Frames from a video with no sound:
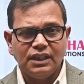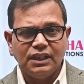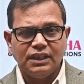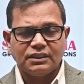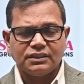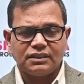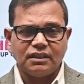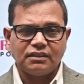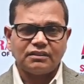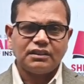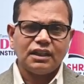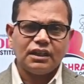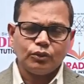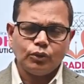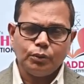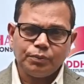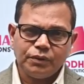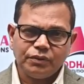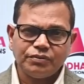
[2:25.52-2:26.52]
Shraddha
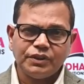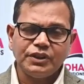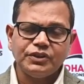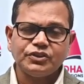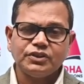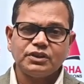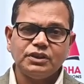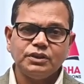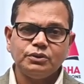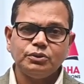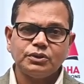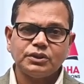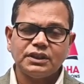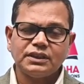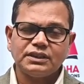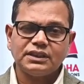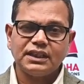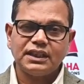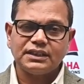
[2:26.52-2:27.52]
group of
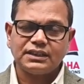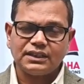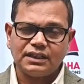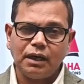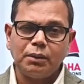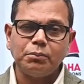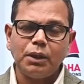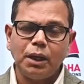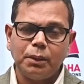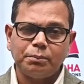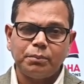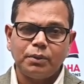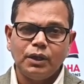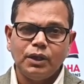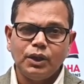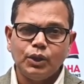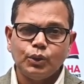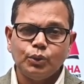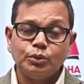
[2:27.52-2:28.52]
institutions has come
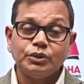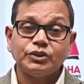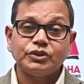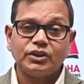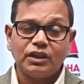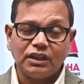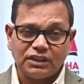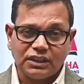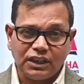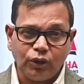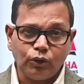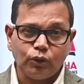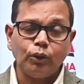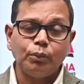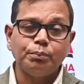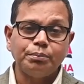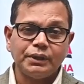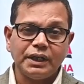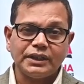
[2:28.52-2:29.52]
up with Shraddha
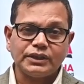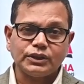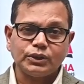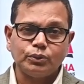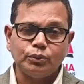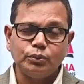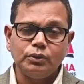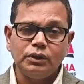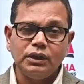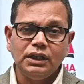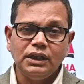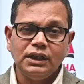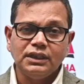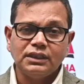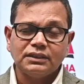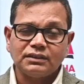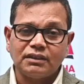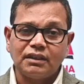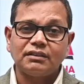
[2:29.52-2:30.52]
Olympiad School,
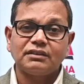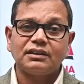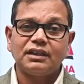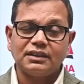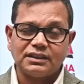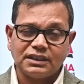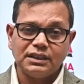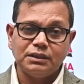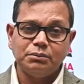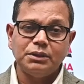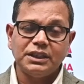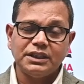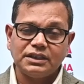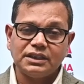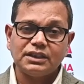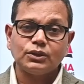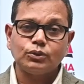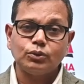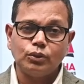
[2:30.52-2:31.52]
Shraddha
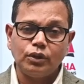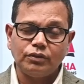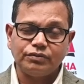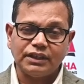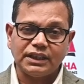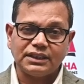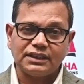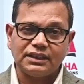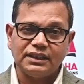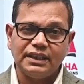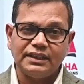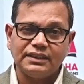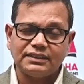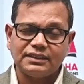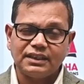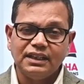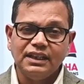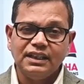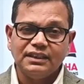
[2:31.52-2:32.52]
CBSE School of
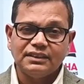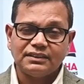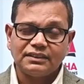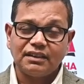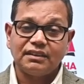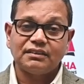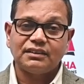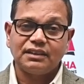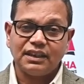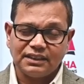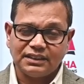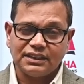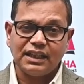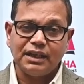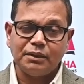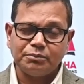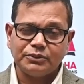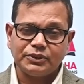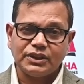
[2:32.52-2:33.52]
Excellence, Shraddha
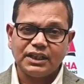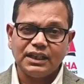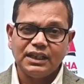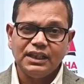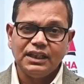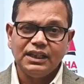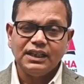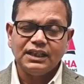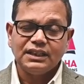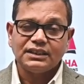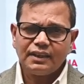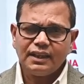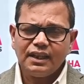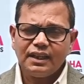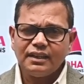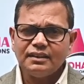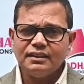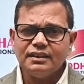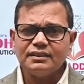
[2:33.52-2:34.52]
GEMS.
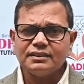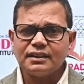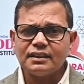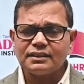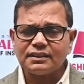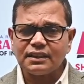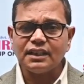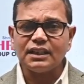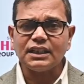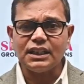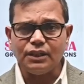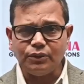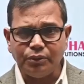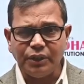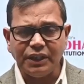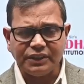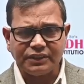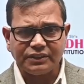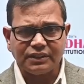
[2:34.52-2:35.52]
These are certain
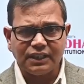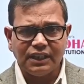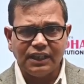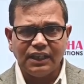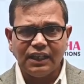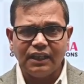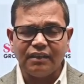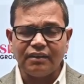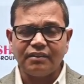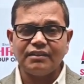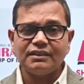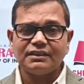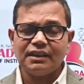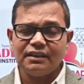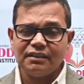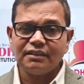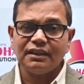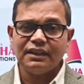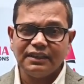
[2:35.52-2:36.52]
wings, and
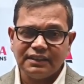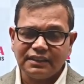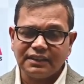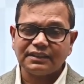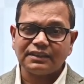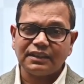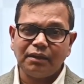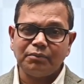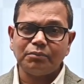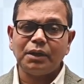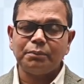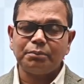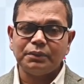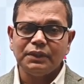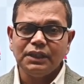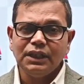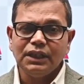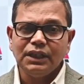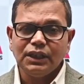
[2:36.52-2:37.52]
recently it has come
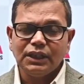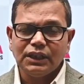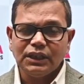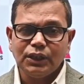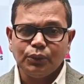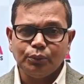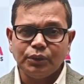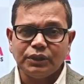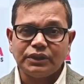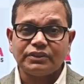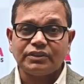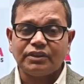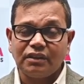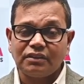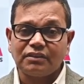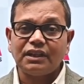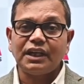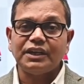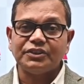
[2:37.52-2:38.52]
up with
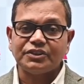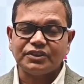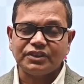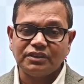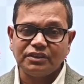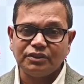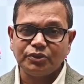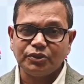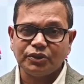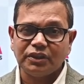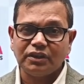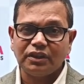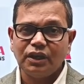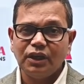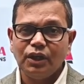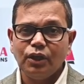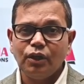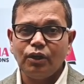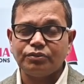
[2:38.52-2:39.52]
Shraddha Institution
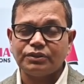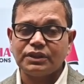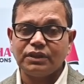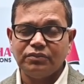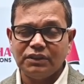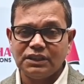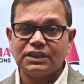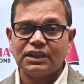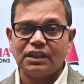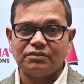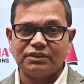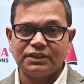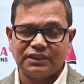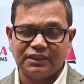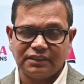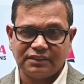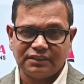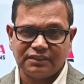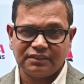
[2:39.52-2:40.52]
of Civil
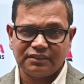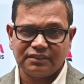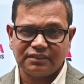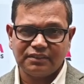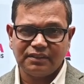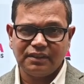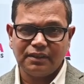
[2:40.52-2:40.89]
Services.